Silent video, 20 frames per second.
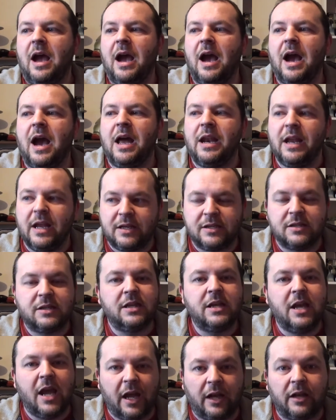and it's
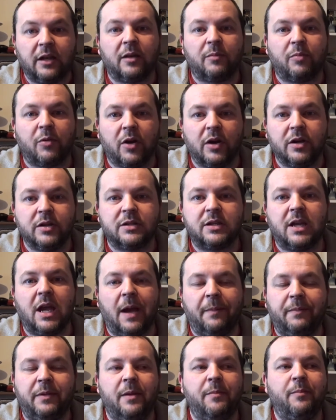the Enterprise.
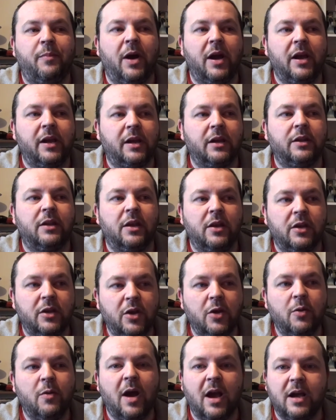Captain Pike and the
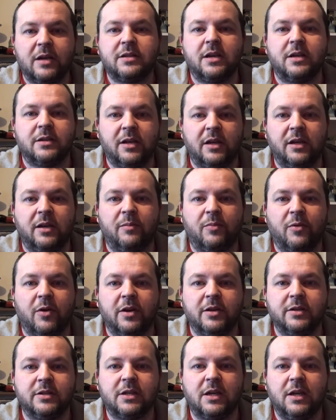USS
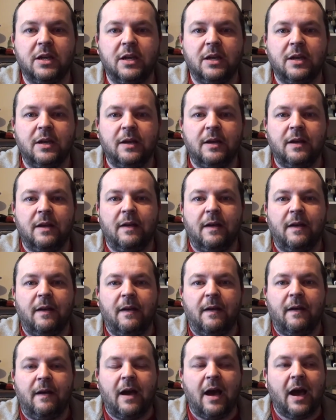Enterprise.
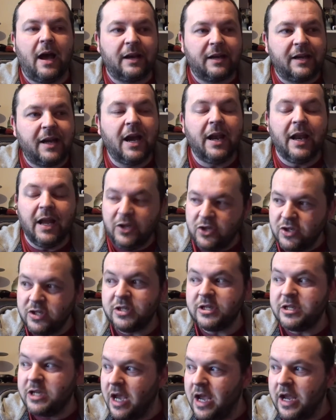And can I
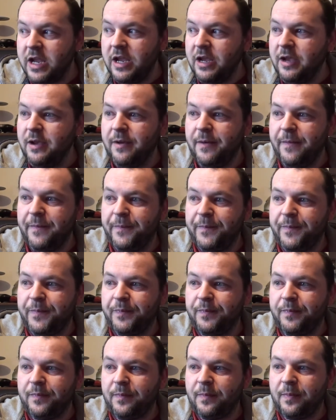just say,
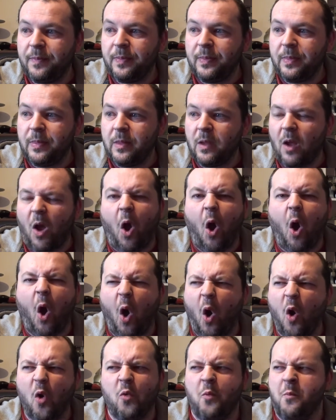
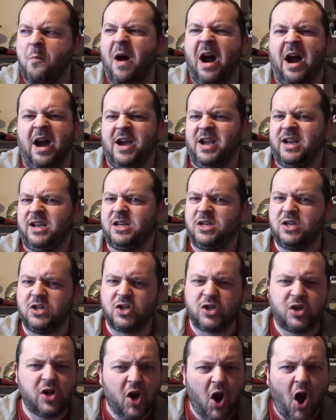oh my
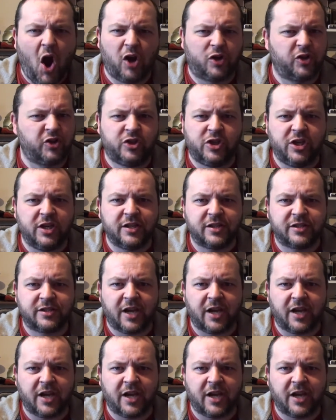God, she's